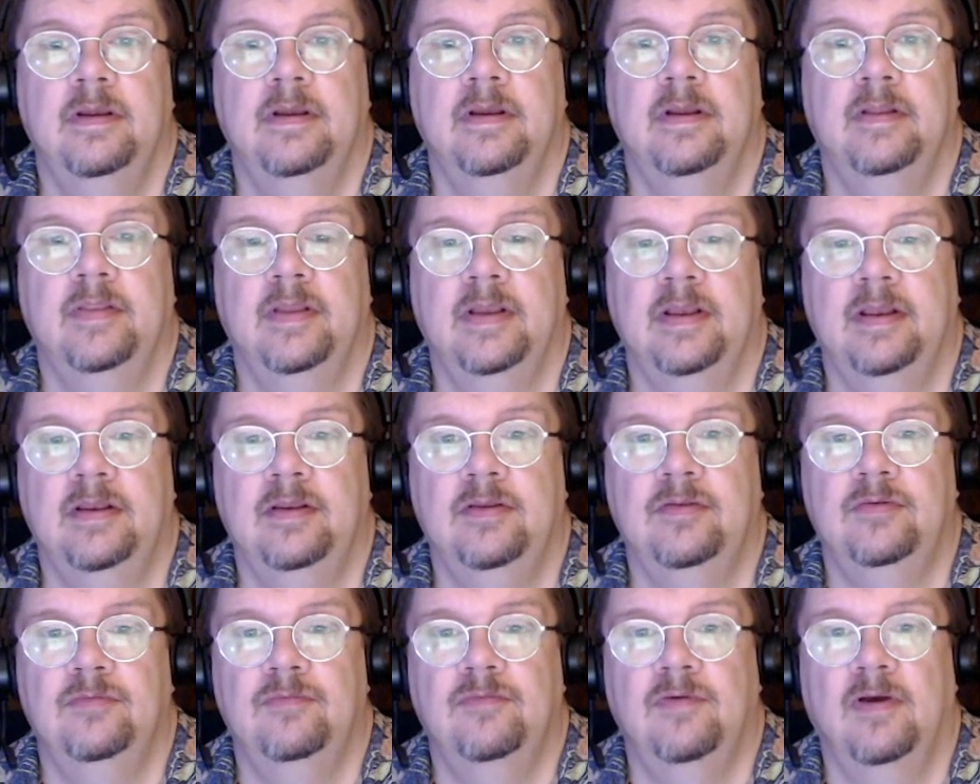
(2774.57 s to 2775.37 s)
And that
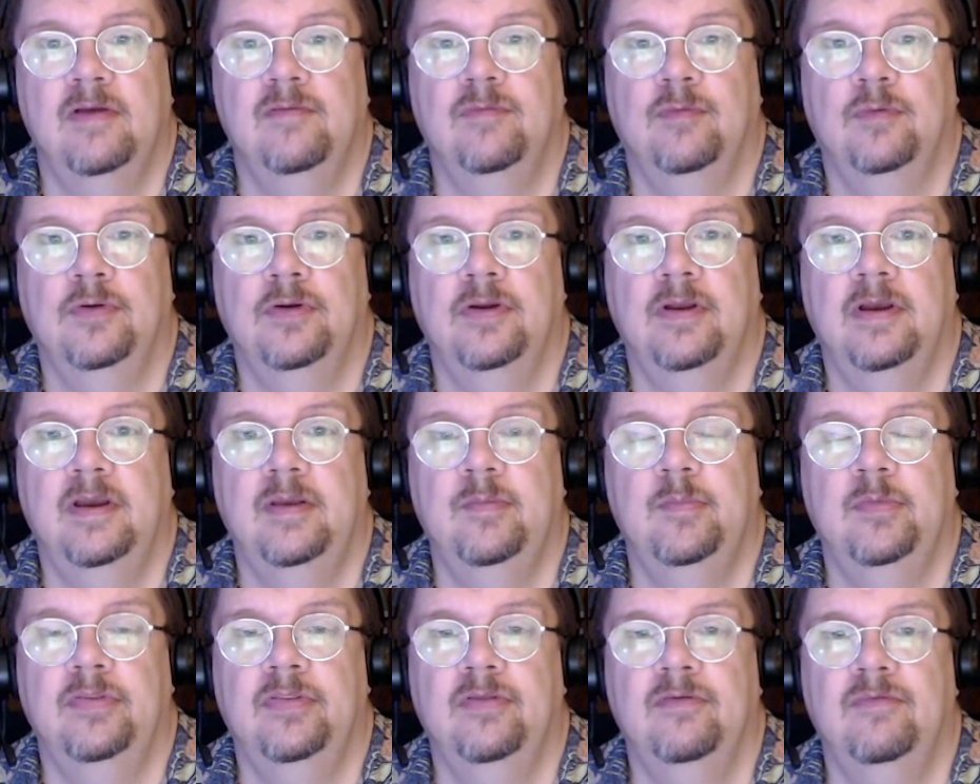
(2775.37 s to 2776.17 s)
is 5 or
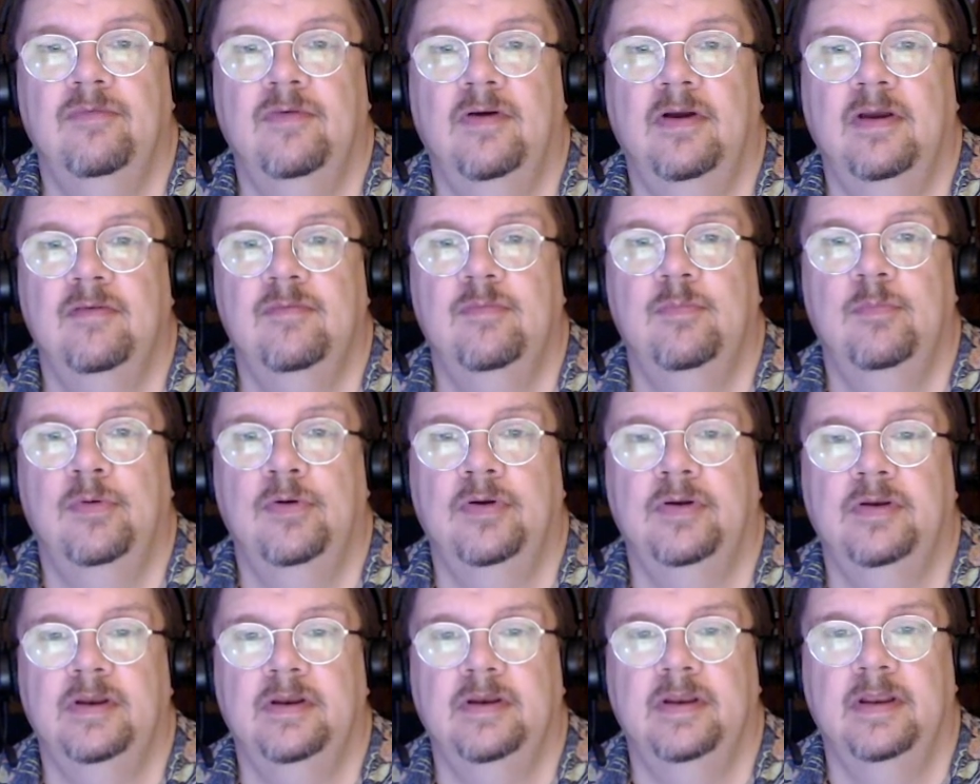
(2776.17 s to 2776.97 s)
9, but the 5
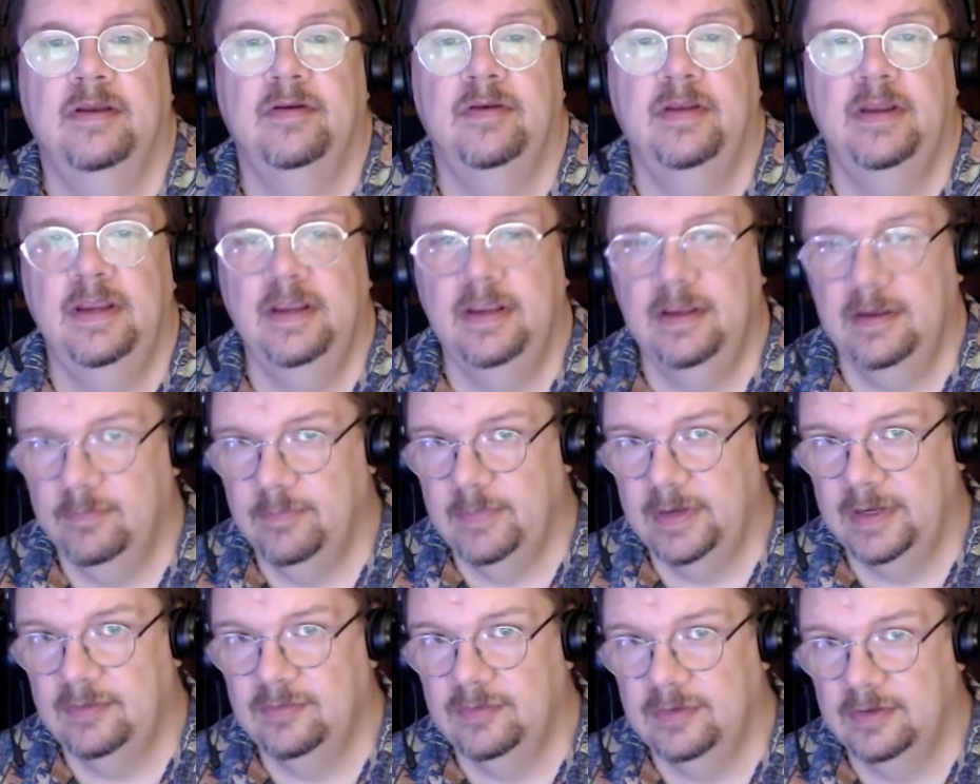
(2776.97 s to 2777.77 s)
pointing down here
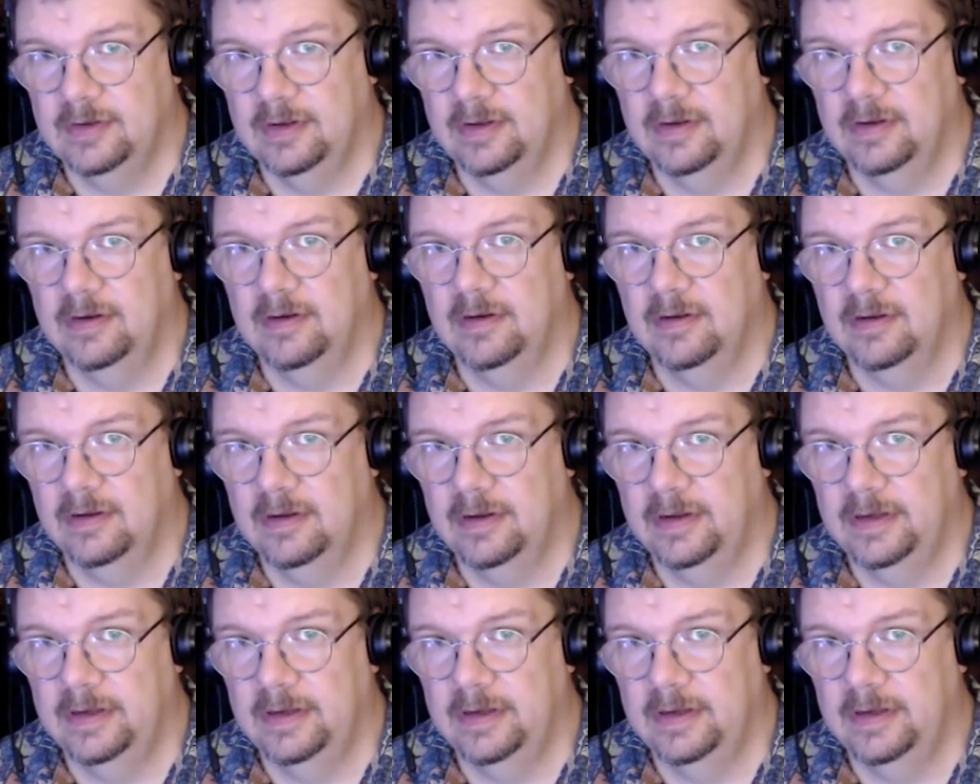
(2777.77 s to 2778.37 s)
makes it a 9.